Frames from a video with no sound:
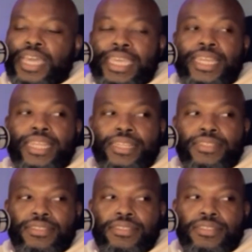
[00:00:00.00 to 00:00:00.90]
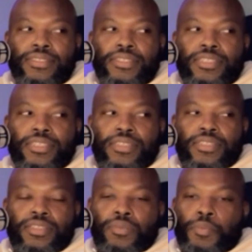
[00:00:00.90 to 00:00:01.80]
I get it.
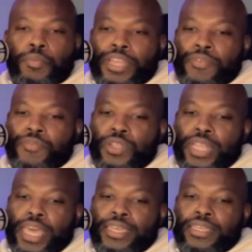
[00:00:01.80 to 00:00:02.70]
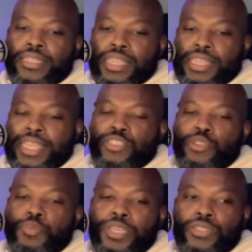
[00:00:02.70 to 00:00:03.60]
But I feel like that
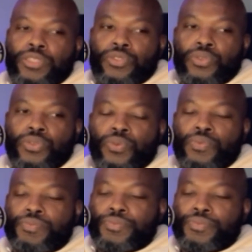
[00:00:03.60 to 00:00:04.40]
speaks to,